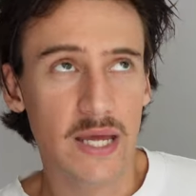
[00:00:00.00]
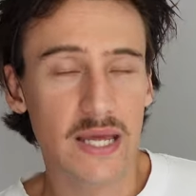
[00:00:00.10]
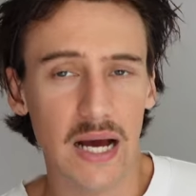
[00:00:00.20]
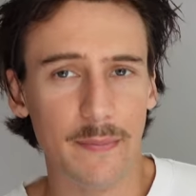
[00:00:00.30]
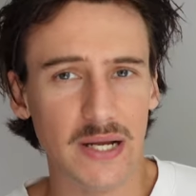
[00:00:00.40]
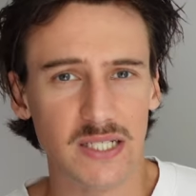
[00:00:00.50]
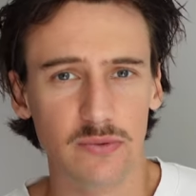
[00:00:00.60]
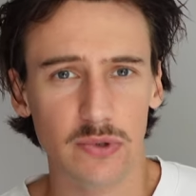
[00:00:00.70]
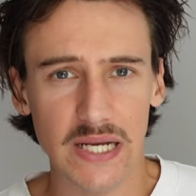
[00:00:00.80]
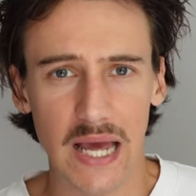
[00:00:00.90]
Yeah, I'm actually
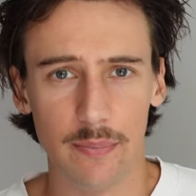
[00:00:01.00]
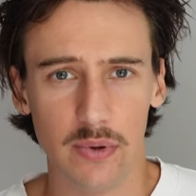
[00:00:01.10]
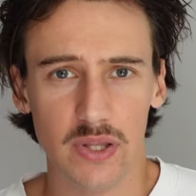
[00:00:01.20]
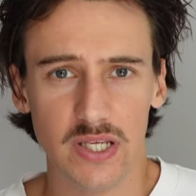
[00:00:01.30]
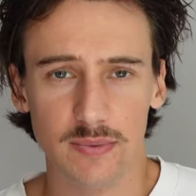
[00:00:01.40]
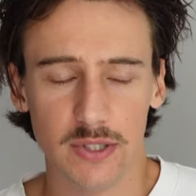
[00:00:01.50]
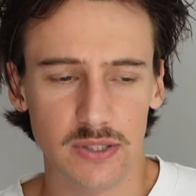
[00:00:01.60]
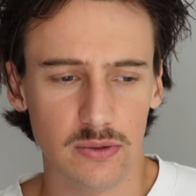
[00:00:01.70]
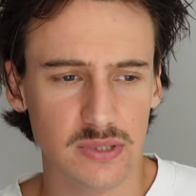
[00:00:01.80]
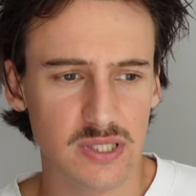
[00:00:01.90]
really happy with these because
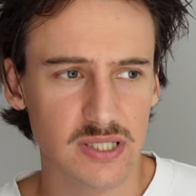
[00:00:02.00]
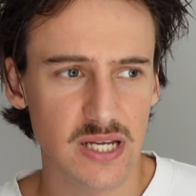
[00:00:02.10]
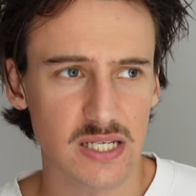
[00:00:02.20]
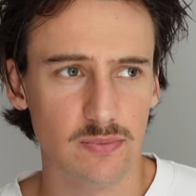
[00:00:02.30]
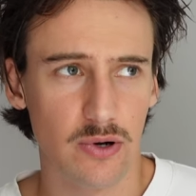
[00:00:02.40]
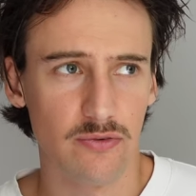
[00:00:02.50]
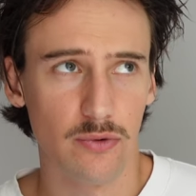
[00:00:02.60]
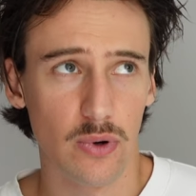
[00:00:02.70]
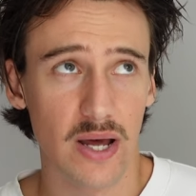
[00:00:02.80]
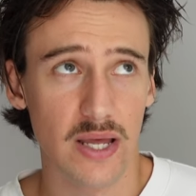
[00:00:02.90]
I was desperate
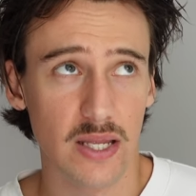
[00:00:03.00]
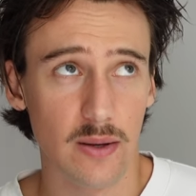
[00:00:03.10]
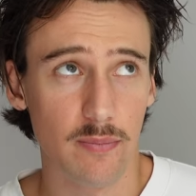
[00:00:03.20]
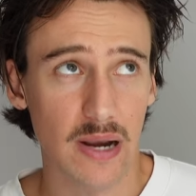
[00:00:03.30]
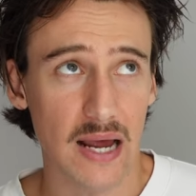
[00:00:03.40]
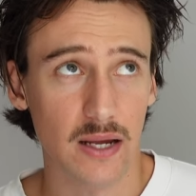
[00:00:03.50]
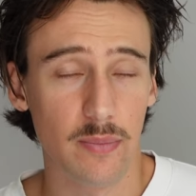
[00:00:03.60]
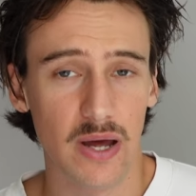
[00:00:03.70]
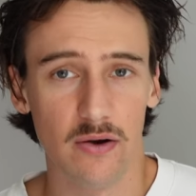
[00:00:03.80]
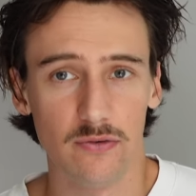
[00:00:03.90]
for a black
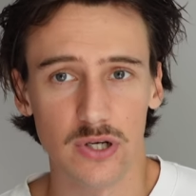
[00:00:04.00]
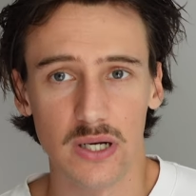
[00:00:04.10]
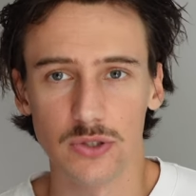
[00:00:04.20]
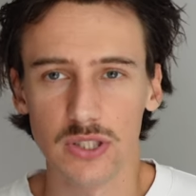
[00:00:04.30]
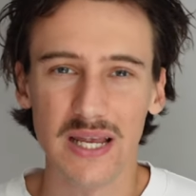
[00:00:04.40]
pair of trousers.